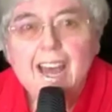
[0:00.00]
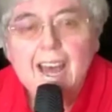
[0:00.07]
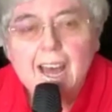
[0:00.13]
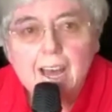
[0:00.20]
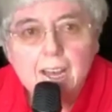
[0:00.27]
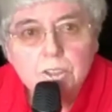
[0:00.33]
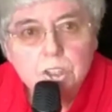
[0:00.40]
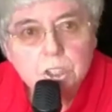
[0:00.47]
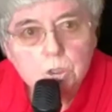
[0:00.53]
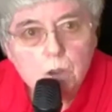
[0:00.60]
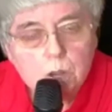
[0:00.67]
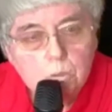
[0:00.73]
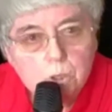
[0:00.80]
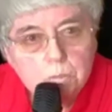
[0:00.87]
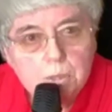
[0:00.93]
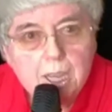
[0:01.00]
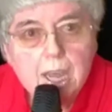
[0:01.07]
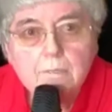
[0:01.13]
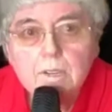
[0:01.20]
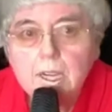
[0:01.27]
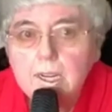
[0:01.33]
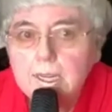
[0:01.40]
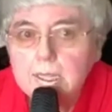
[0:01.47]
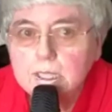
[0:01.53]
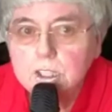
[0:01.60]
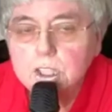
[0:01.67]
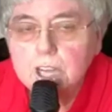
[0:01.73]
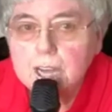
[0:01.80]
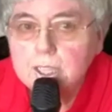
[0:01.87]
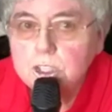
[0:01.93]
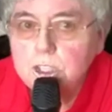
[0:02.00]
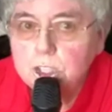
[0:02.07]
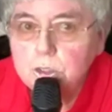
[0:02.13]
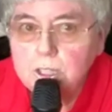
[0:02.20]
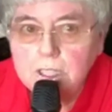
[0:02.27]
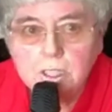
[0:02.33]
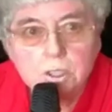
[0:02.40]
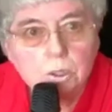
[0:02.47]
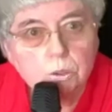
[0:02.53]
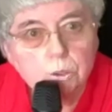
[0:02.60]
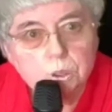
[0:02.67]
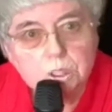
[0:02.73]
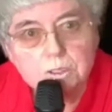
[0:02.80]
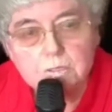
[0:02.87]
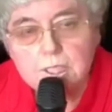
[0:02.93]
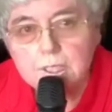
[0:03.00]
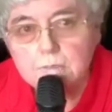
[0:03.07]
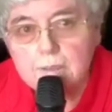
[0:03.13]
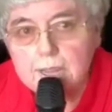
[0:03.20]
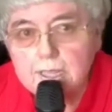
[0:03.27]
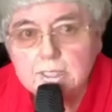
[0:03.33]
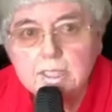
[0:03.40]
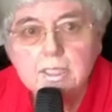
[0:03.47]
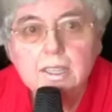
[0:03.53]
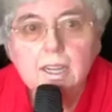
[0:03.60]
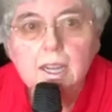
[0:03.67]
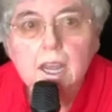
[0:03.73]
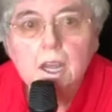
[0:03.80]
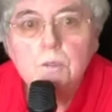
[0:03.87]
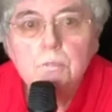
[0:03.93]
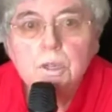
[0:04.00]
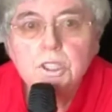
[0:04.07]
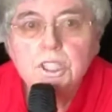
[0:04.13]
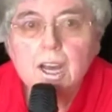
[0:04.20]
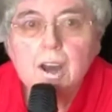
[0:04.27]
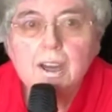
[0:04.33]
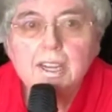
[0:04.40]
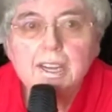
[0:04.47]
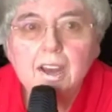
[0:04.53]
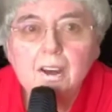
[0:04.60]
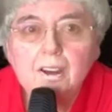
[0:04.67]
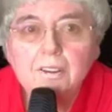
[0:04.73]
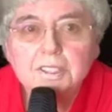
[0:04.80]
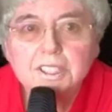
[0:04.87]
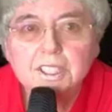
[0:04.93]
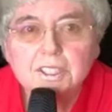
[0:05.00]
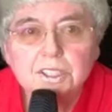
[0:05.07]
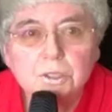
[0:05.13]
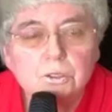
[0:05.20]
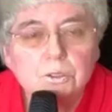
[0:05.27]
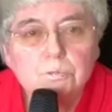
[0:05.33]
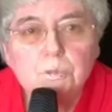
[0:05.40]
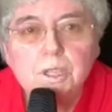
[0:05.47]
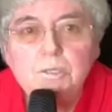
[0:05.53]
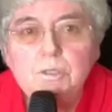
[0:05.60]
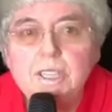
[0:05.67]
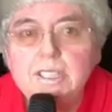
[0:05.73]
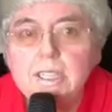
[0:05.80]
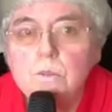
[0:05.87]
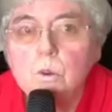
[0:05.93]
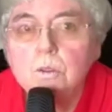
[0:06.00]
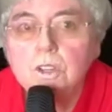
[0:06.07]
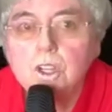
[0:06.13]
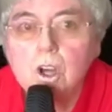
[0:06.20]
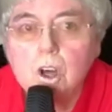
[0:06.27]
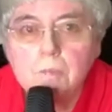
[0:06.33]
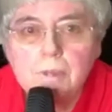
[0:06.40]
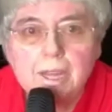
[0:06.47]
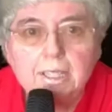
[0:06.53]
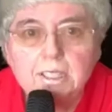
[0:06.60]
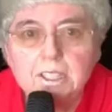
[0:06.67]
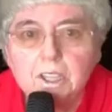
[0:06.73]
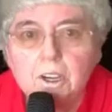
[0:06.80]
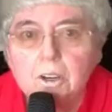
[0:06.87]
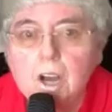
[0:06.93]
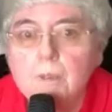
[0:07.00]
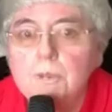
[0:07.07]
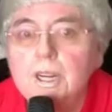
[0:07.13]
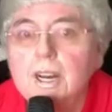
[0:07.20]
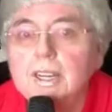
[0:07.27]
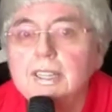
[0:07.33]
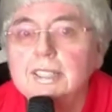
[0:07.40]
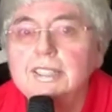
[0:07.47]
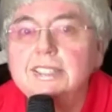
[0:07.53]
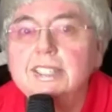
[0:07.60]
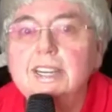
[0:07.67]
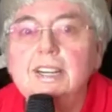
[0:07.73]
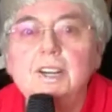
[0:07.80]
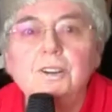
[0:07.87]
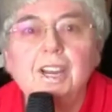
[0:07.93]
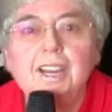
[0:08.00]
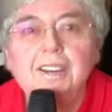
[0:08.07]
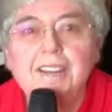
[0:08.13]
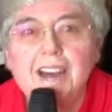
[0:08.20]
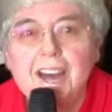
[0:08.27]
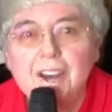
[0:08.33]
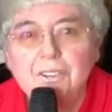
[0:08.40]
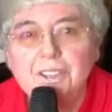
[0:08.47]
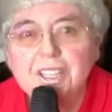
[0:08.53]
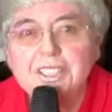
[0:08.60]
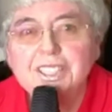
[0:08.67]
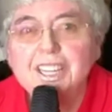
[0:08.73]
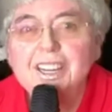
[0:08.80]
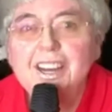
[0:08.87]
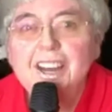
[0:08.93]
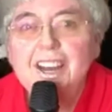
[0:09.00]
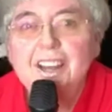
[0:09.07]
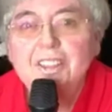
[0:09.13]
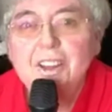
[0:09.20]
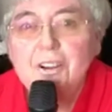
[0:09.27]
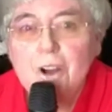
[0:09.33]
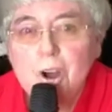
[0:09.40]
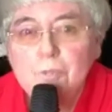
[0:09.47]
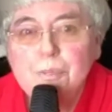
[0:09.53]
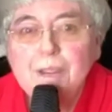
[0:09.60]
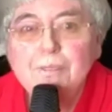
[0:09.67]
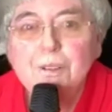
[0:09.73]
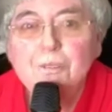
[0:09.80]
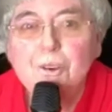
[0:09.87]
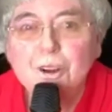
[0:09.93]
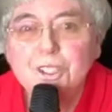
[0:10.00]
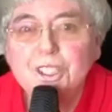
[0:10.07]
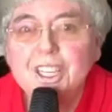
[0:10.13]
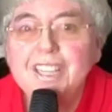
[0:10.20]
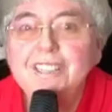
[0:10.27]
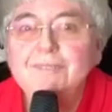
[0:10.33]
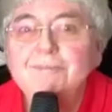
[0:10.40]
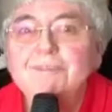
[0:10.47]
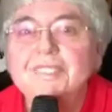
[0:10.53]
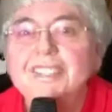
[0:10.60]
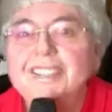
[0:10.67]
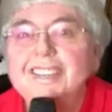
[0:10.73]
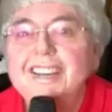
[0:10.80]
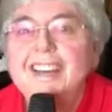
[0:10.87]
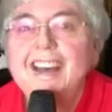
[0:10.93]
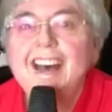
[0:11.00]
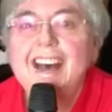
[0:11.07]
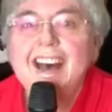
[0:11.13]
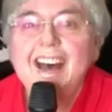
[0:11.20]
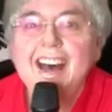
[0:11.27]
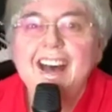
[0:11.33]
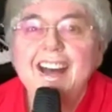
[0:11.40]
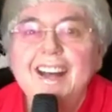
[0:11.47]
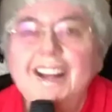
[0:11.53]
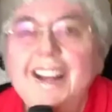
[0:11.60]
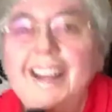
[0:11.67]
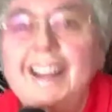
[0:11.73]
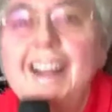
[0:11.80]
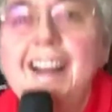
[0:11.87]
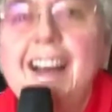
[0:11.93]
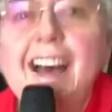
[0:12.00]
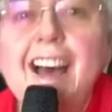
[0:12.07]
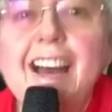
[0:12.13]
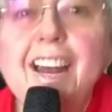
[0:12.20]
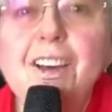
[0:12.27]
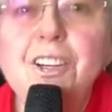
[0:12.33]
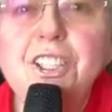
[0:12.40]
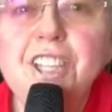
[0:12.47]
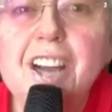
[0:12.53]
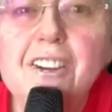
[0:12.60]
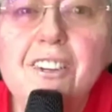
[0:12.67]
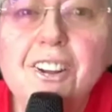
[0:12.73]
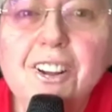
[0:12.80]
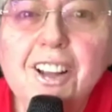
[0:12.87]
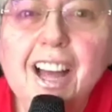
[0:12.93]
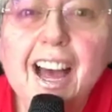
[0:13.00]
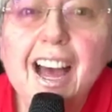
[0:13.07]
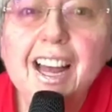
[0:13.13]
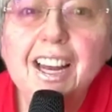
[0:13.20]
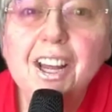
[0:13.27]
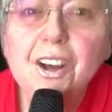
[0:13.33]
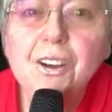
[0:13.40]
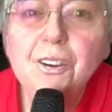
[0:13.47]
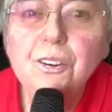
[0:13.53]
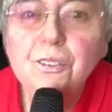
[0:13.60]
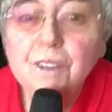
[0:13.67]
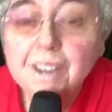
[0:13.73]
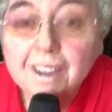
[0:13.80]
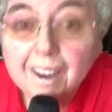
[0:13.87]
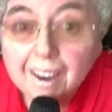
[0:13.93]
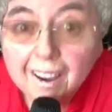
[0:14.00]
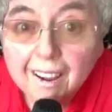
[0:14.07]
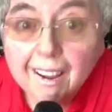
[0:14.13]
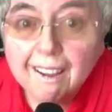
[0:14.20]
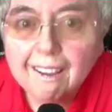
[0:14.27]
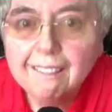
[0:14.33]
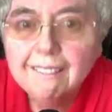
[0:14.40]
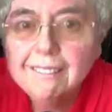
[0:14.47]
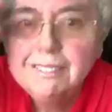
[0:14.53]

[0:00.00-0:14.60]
So I will be having a little chat during the course of the event, but I can't sort of be reading what the comments are. I mean, I can see looking now that there are people watching. Hello, Cheryl. Hello. Oh,